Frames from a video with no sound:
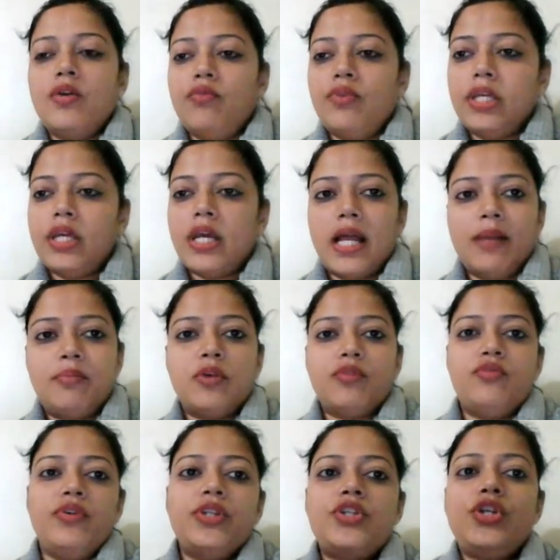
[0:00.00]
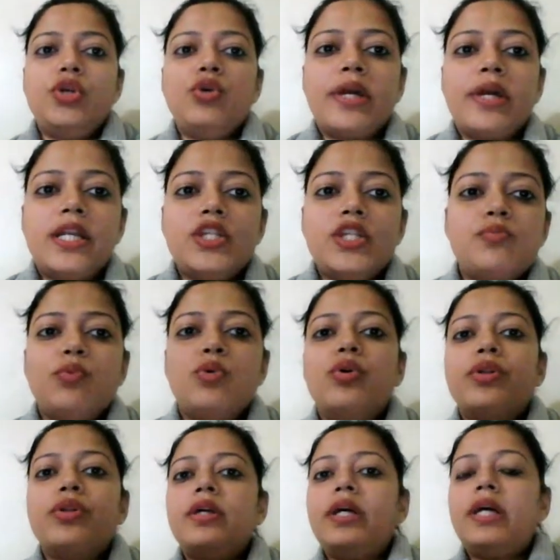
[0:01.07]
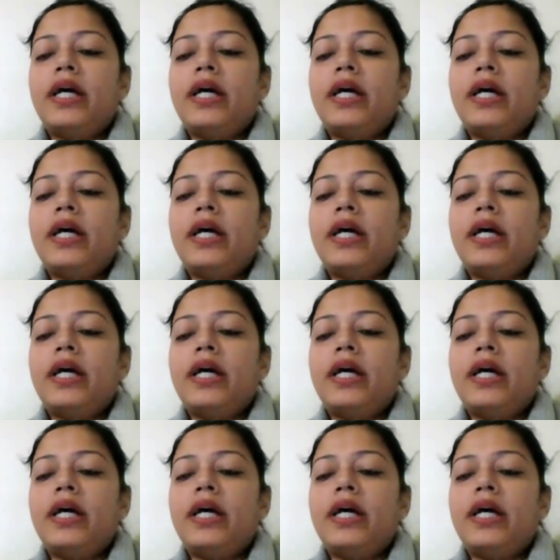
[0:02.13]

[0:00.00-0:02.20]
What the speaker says: with the help of which you can spot the